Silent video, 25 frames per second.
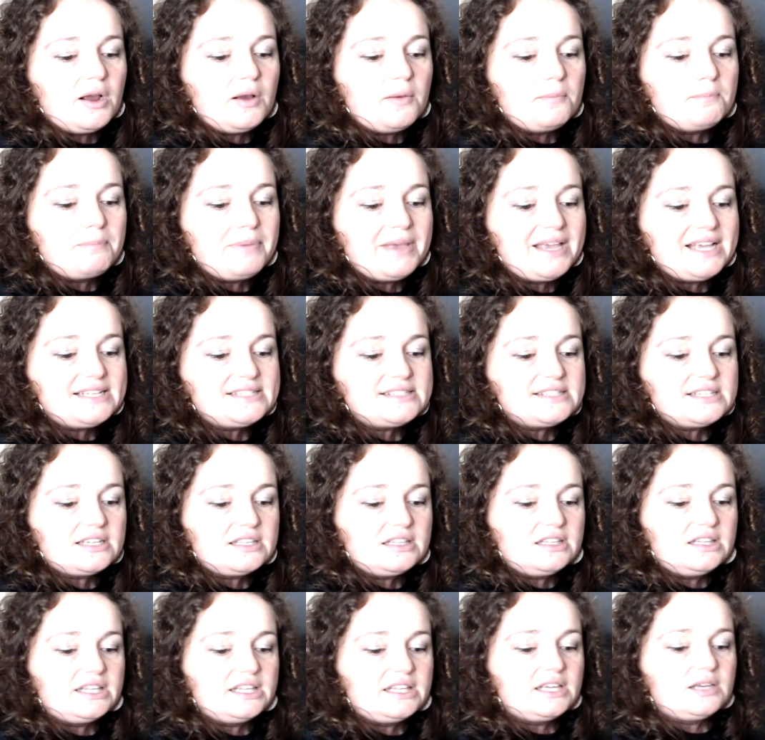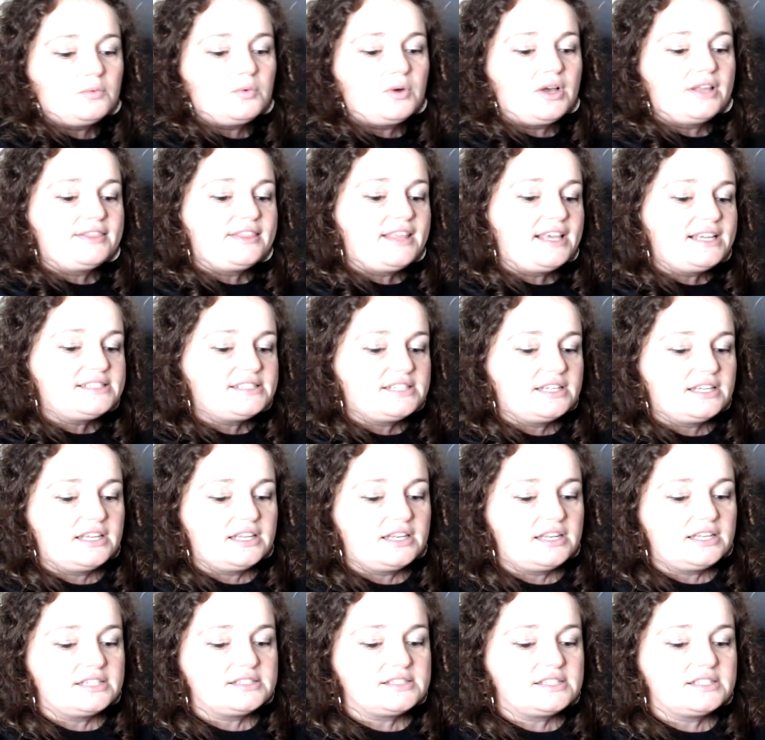basically what they
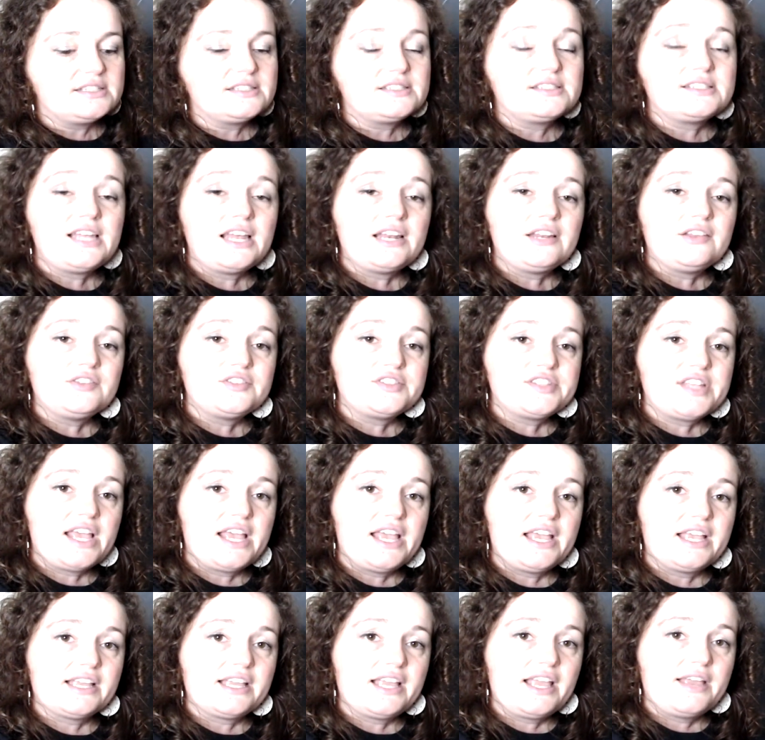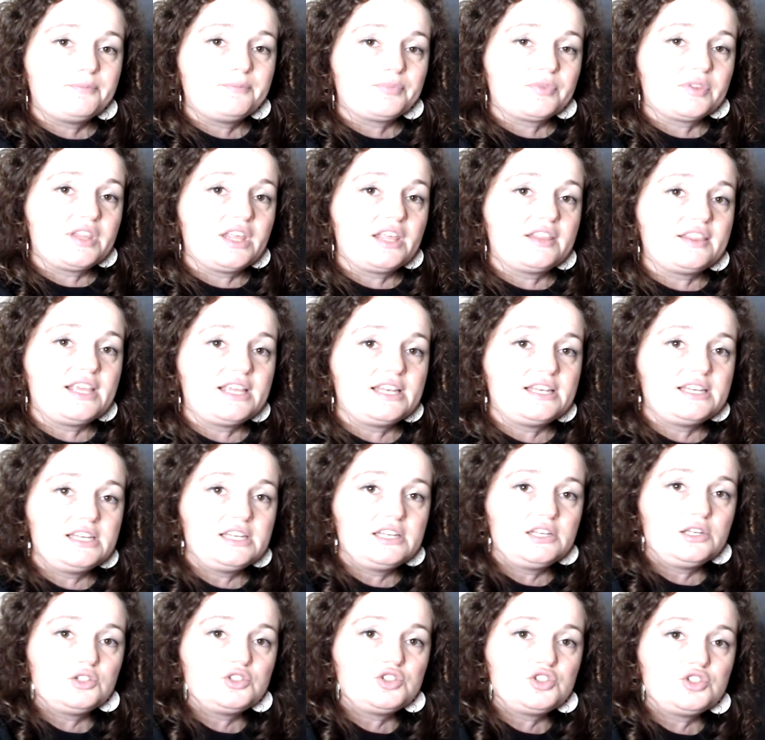did is instead of saying that they
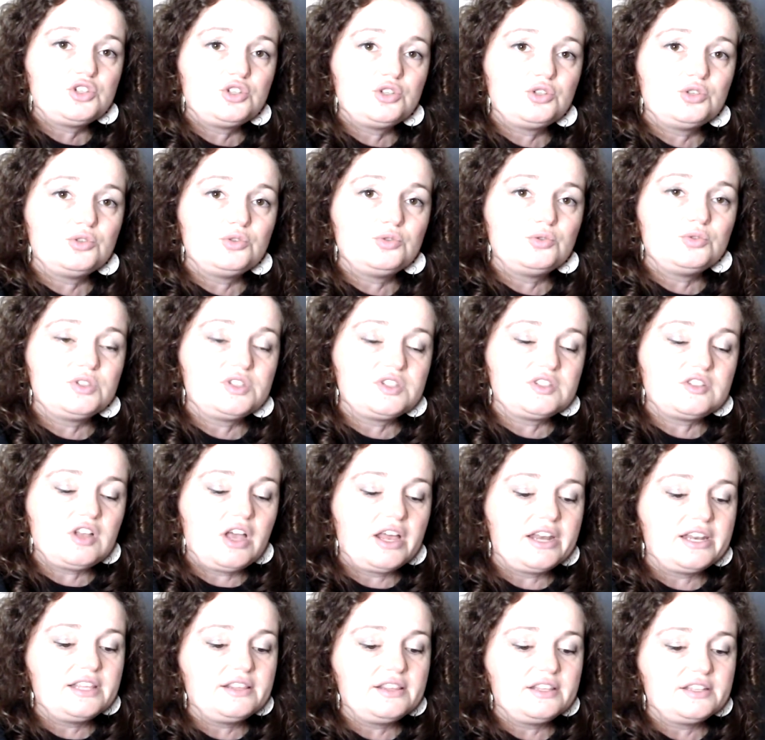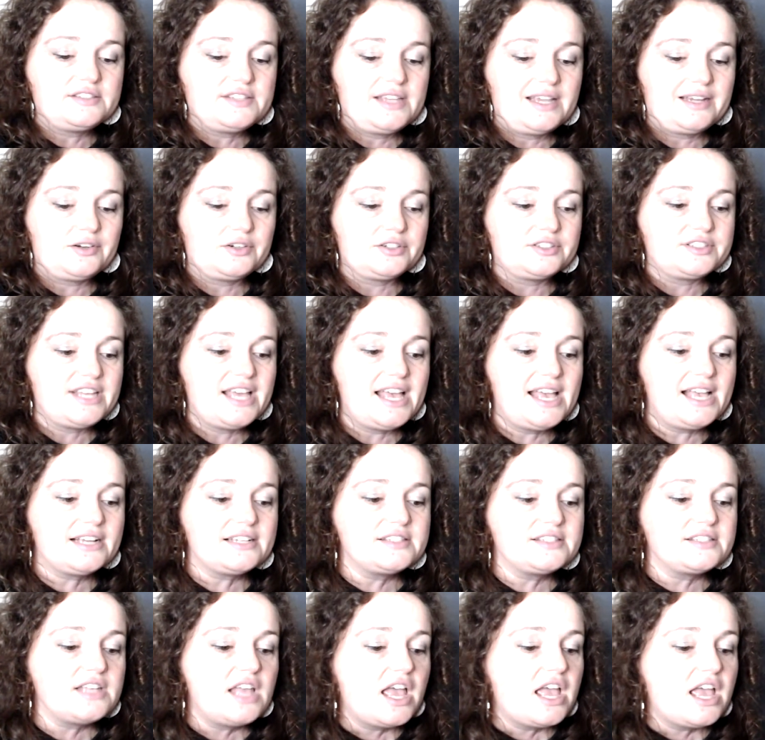needed to study the sacred
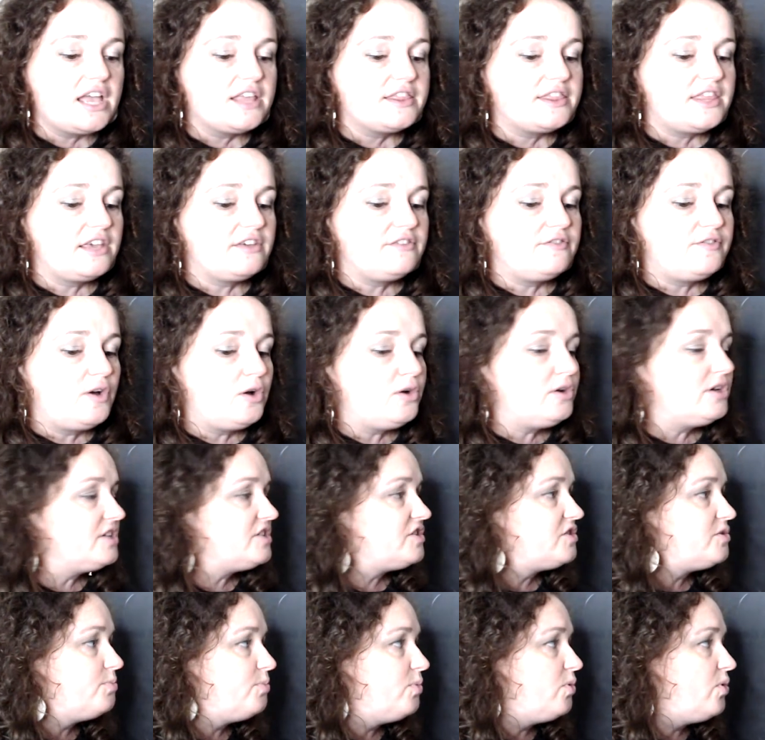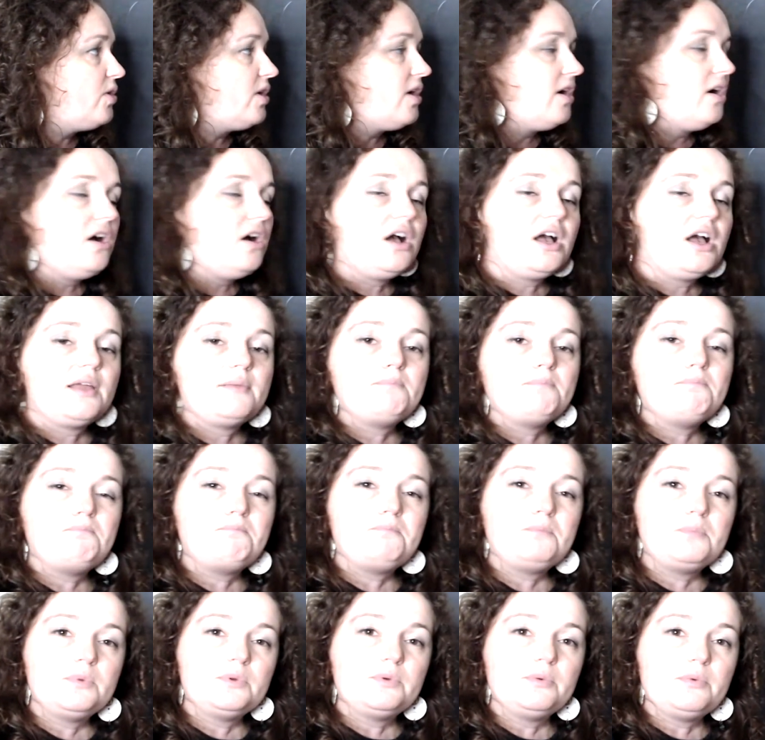text, they focused more on
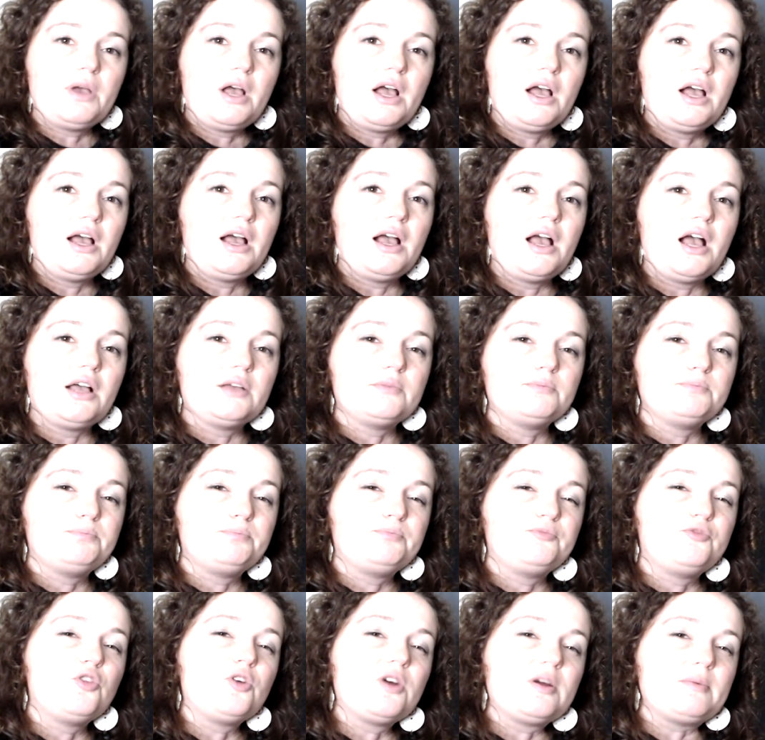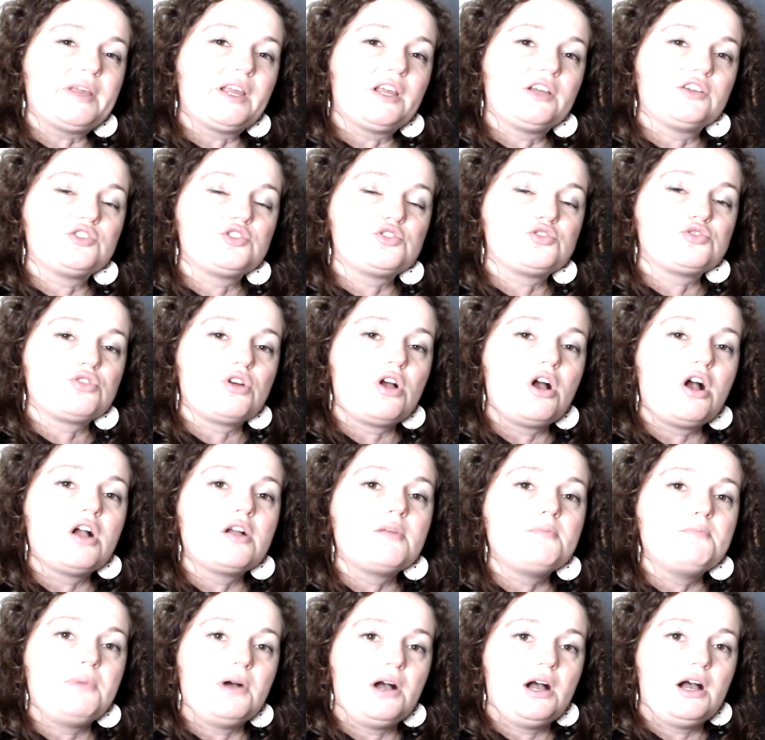forming a
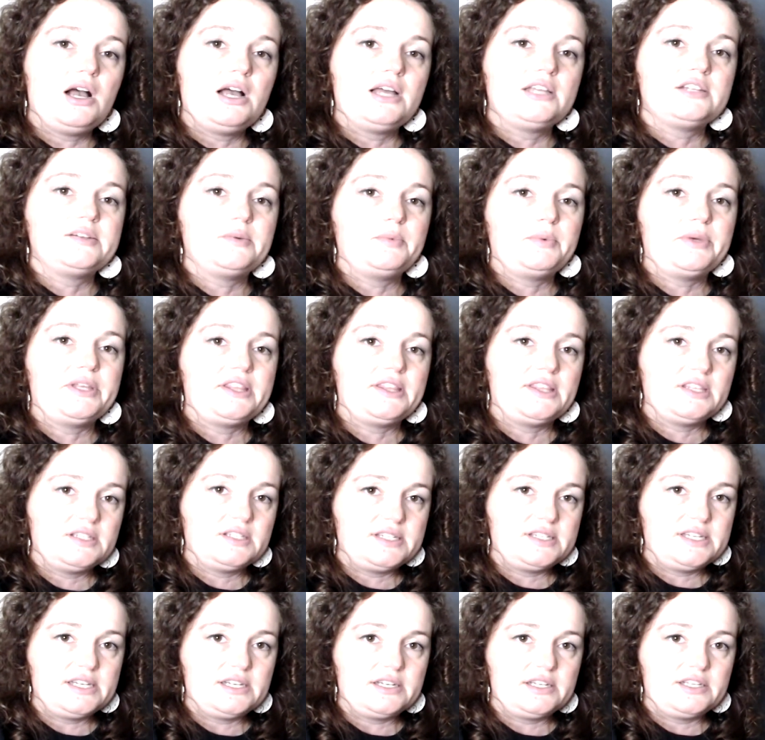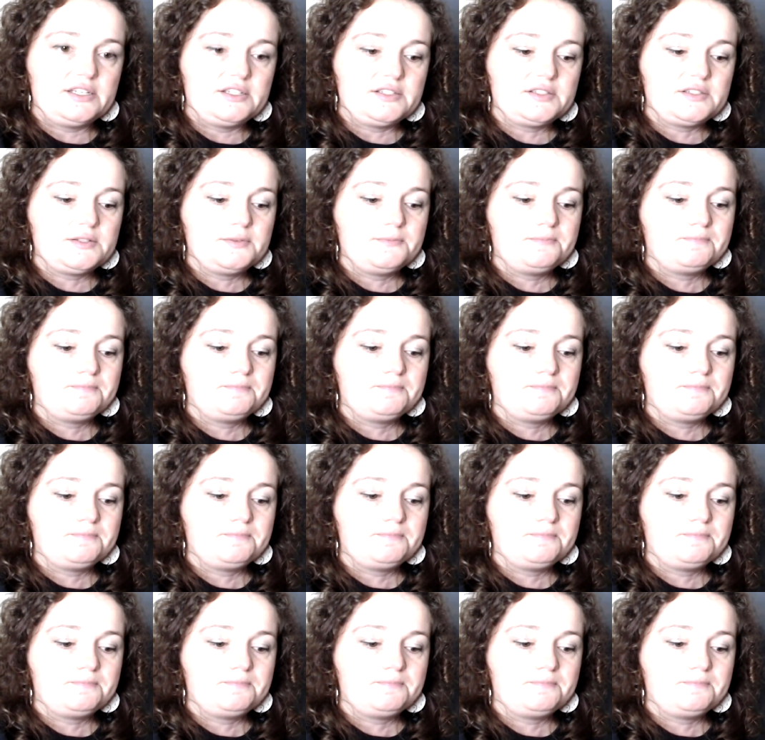strong bond with the deities.